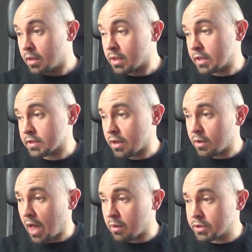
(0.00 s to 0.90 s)
Let's
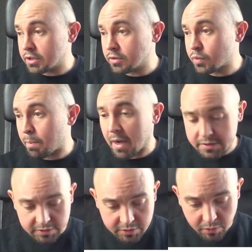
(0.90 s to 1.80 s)
call our new
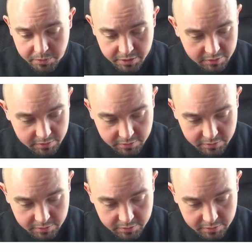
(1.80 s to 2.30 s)
repository